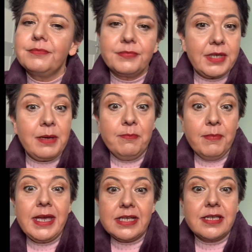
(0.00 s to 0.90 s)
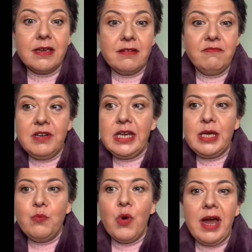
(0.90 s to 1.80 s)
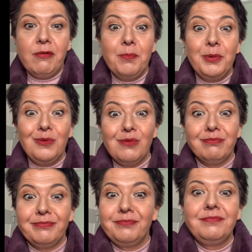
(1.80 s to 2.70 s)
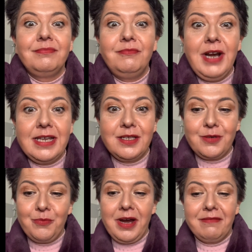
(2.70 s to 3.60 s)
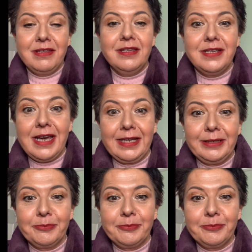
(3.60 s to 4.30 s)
it makes it a really wearable red to wear in the day.